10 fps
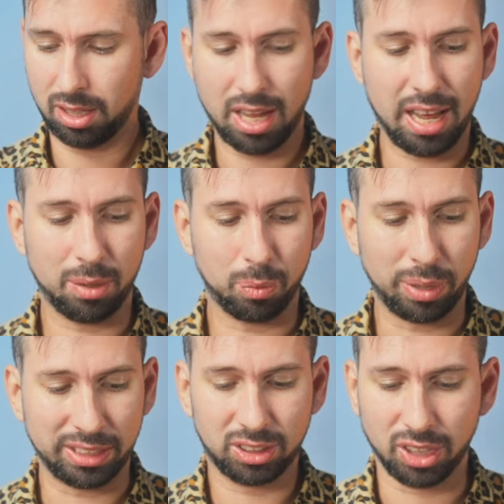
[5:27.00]
And
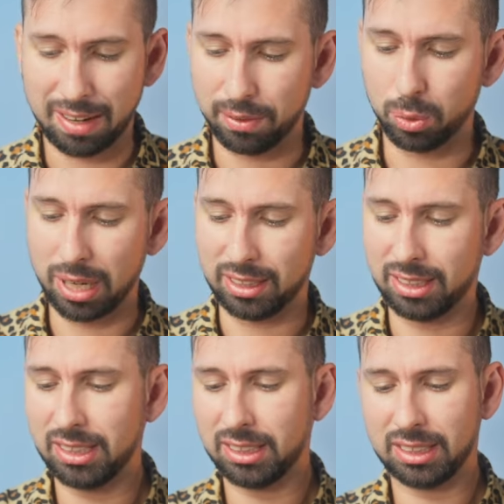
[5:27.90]
once you have the right
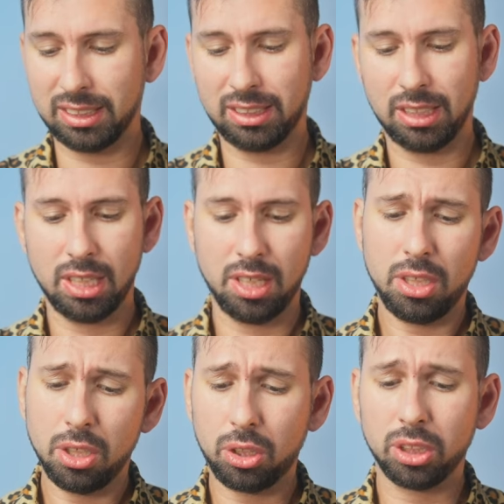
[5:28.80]
distance,
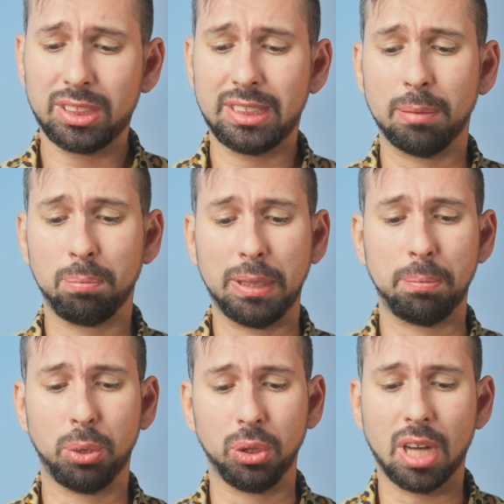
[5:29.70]
you could simply
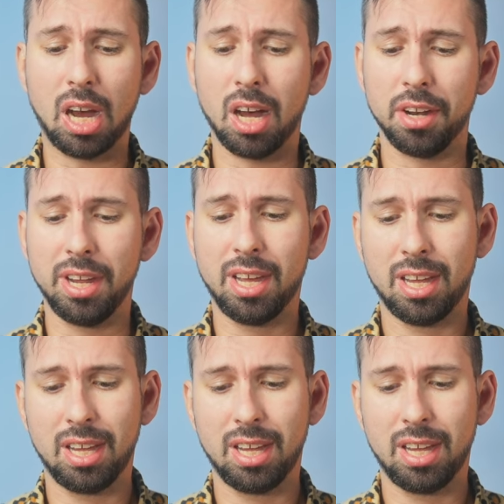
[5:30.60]
put on